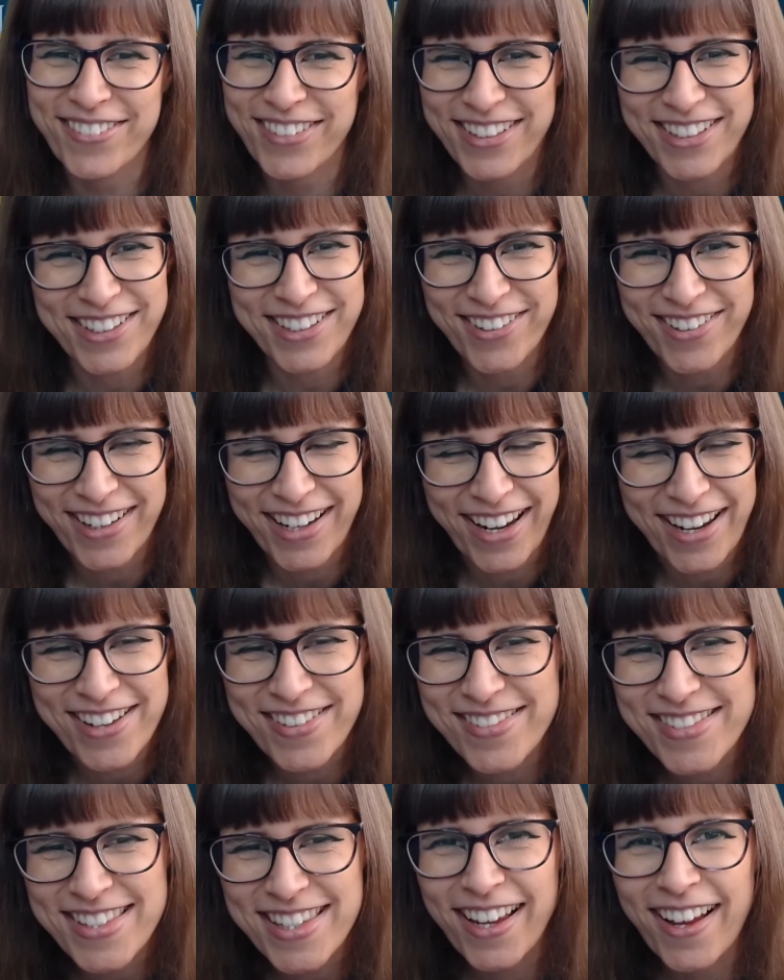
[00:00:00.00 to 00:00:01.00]
video
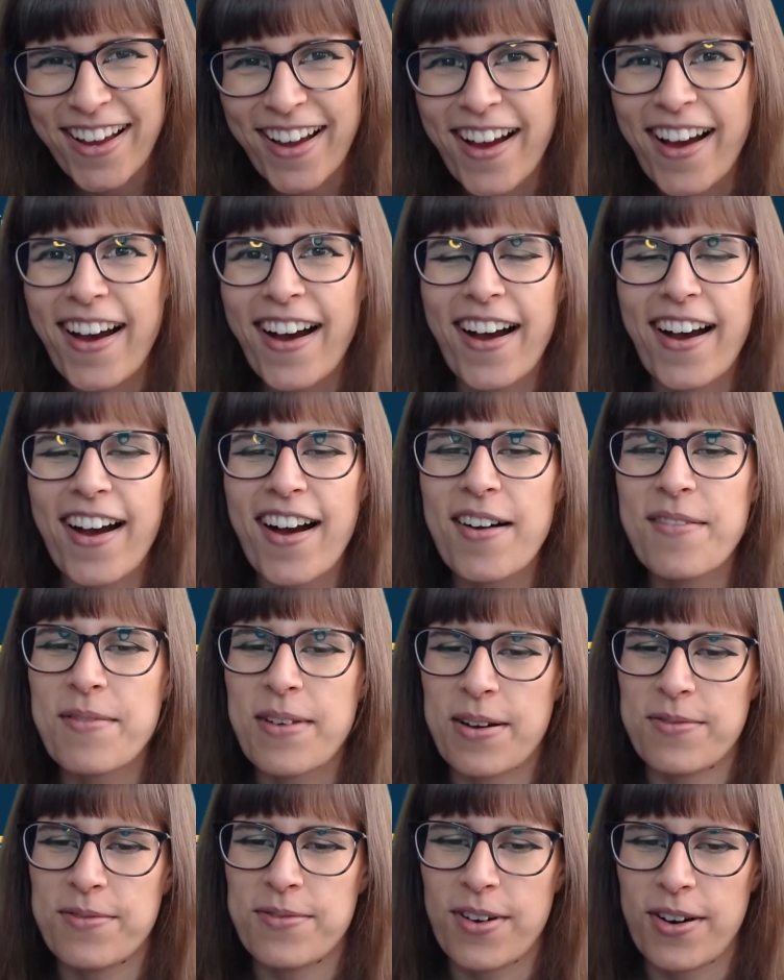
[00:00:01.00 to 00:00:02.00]
games.
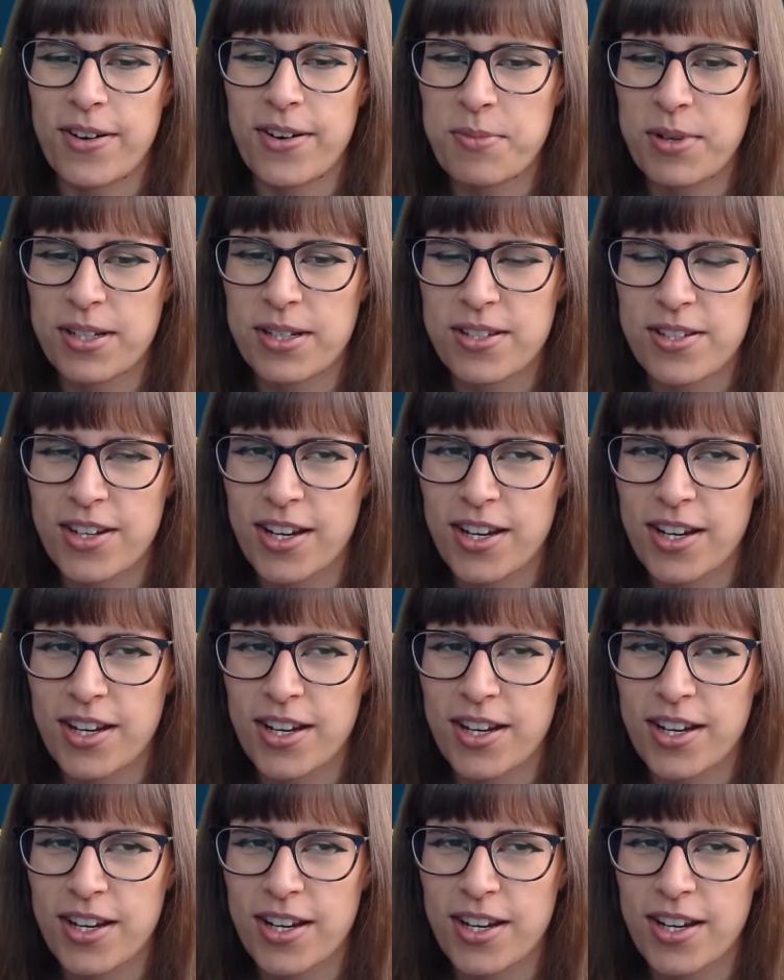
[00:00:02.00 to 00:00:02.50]
I'm very much